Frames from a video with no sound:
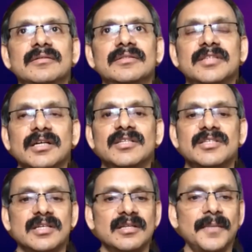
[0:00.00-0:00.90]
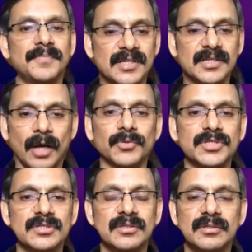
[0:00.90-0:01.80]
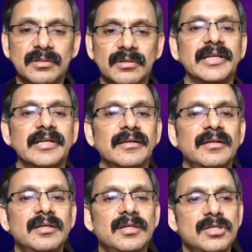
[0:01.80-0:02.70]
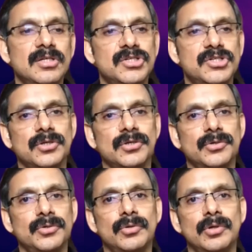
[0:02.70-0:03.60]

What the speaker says: turns and ups and downs, right? So